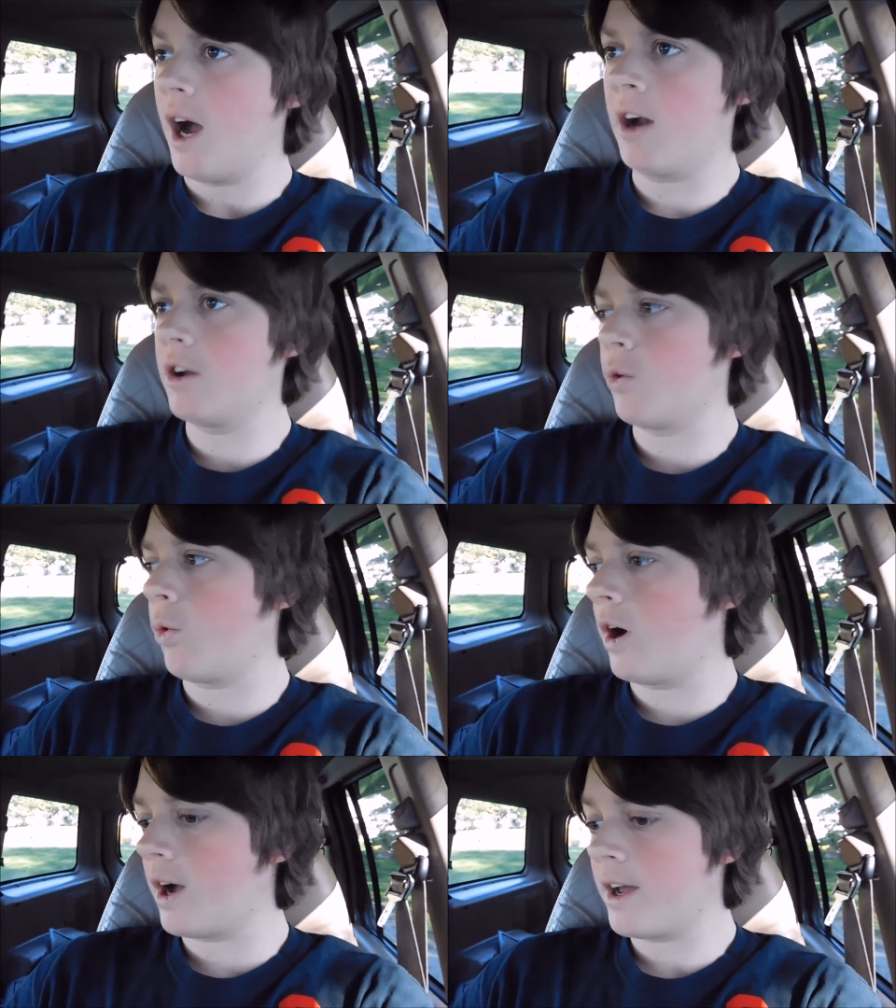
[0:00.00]
I don't know
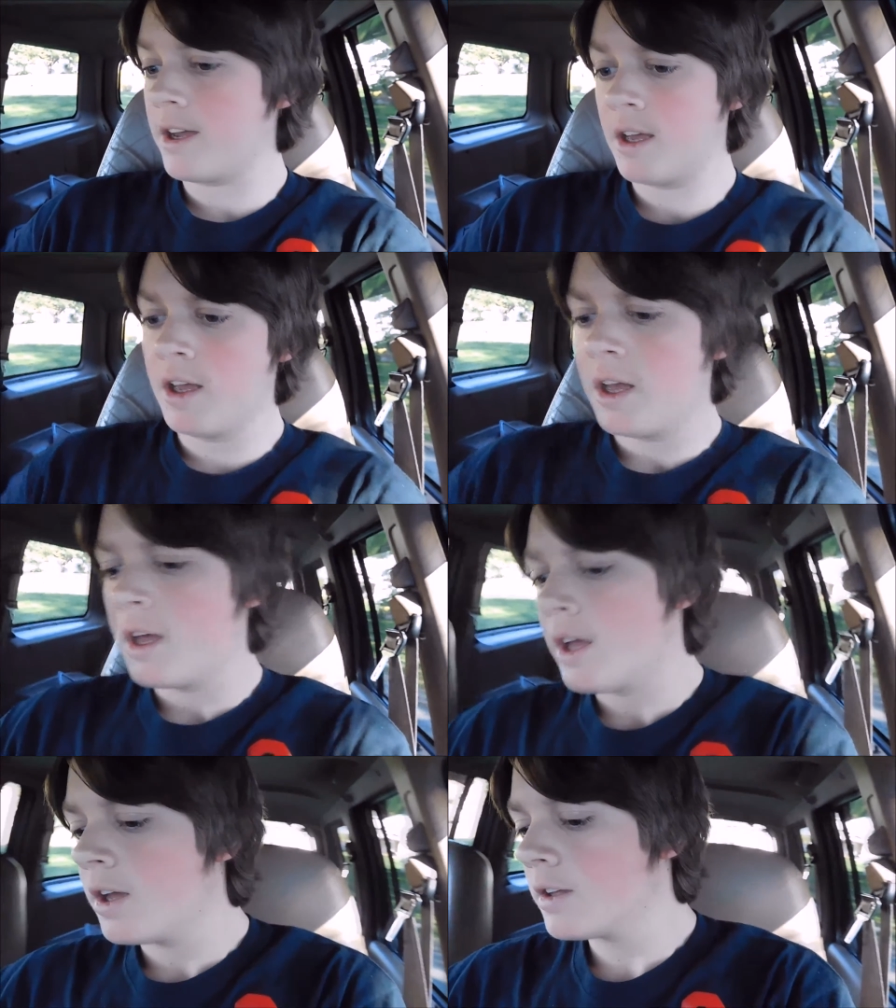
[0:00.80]
why
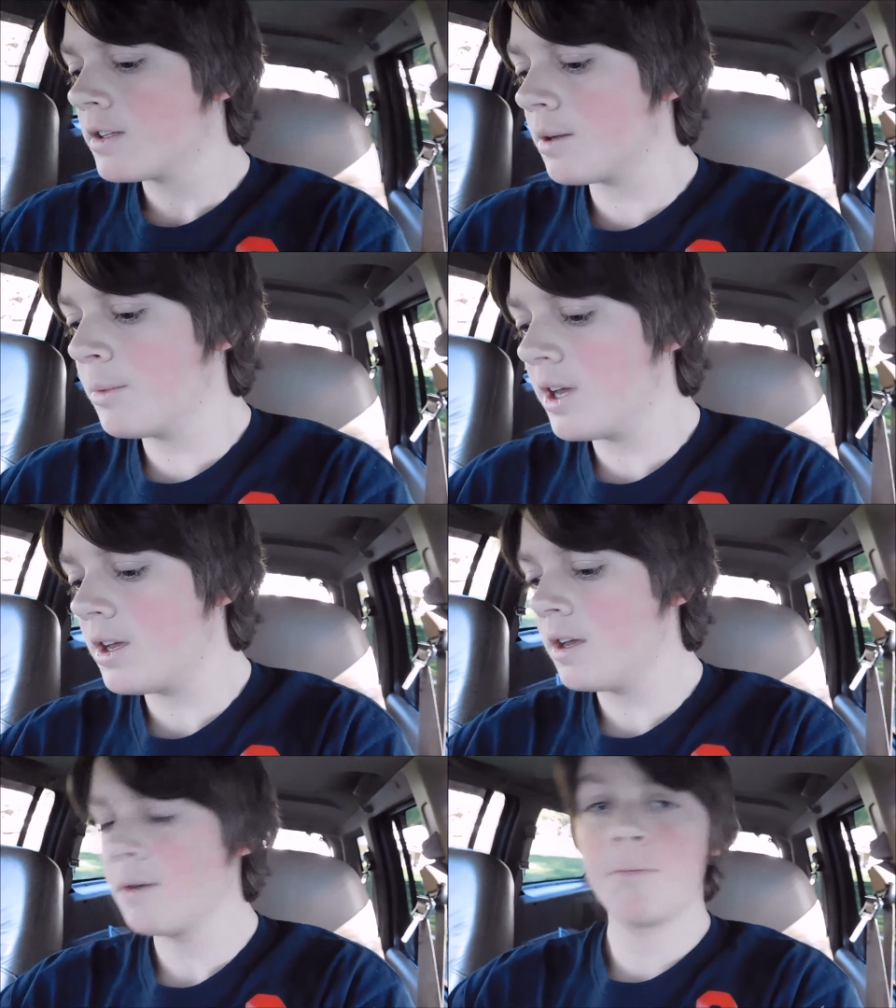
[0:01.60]
to
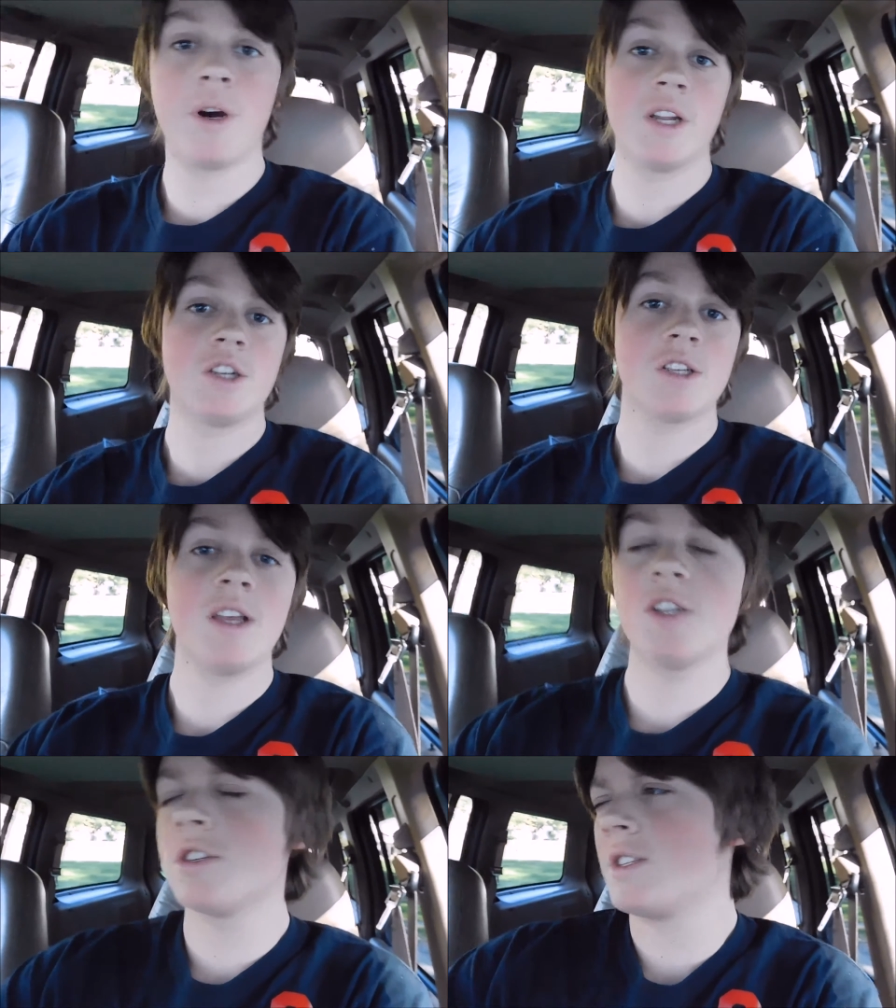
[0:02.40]
me, but it just
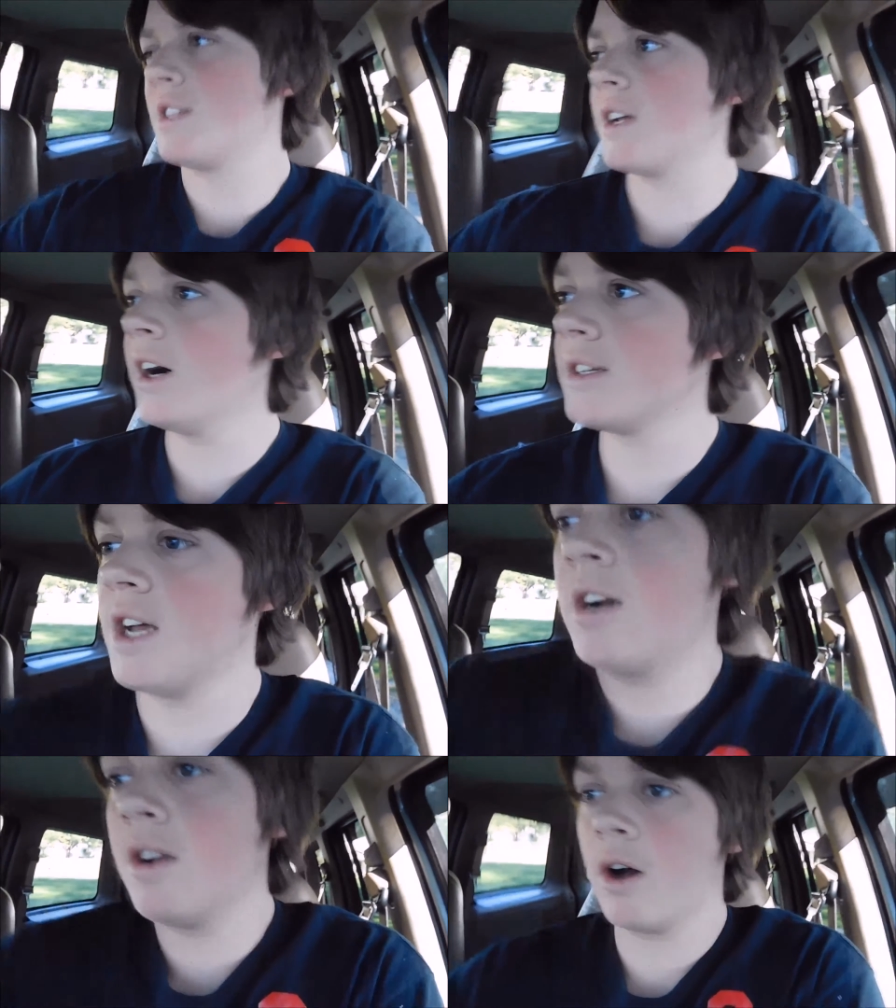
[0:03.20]
it just does. I don't